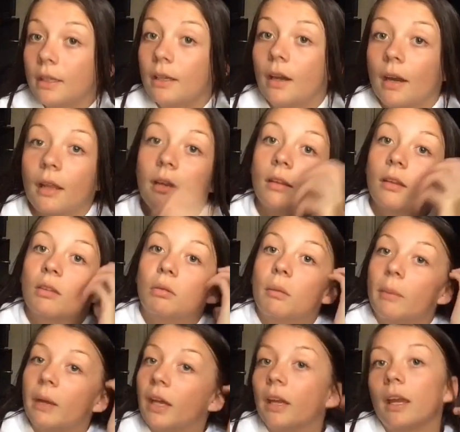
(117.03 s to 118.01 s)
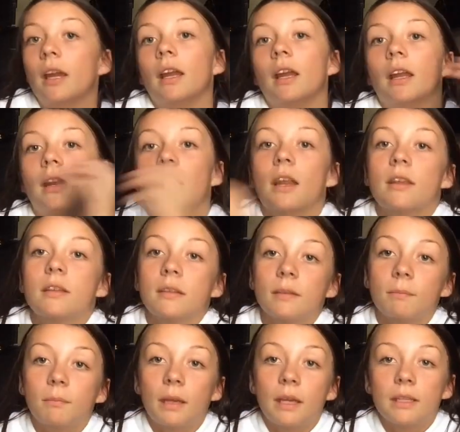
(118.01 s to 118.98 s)
got into swimming, and that is
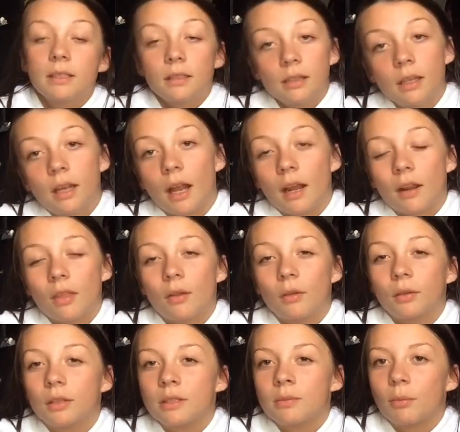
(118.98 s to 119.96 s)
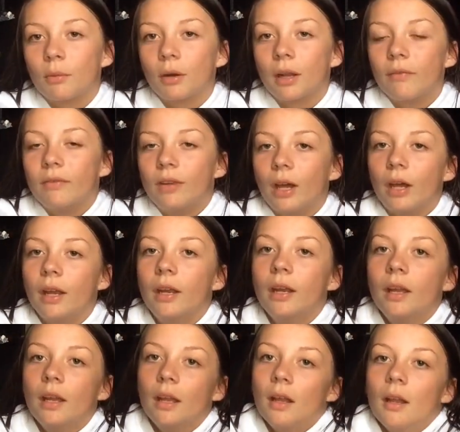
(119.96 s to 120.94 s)
basically kind of the only sport I've done,
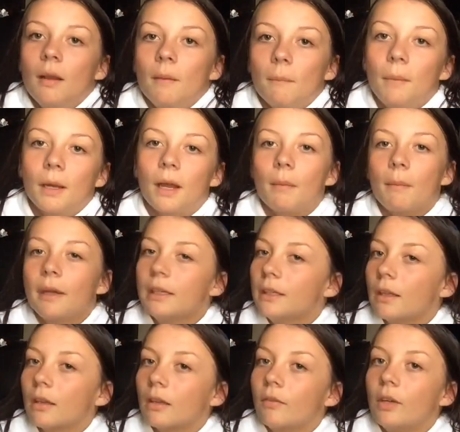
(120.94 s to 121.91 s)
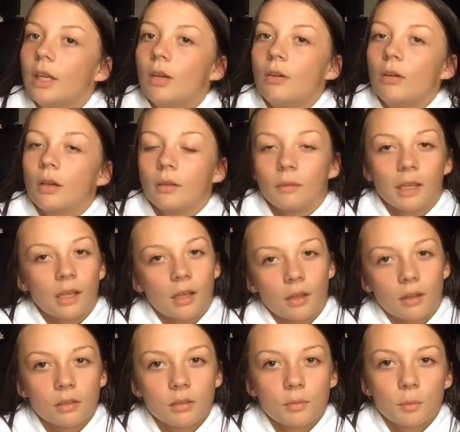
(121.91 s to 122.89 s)
but I'll make another video on like
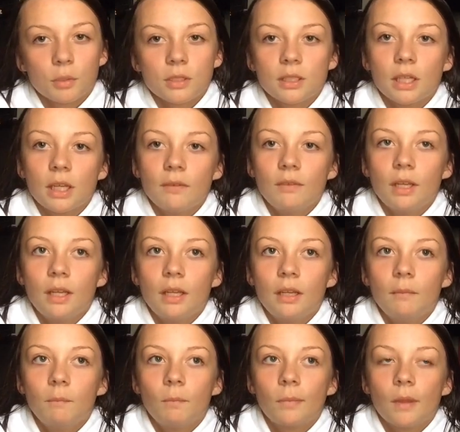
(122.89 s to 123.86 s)
sports that I've done.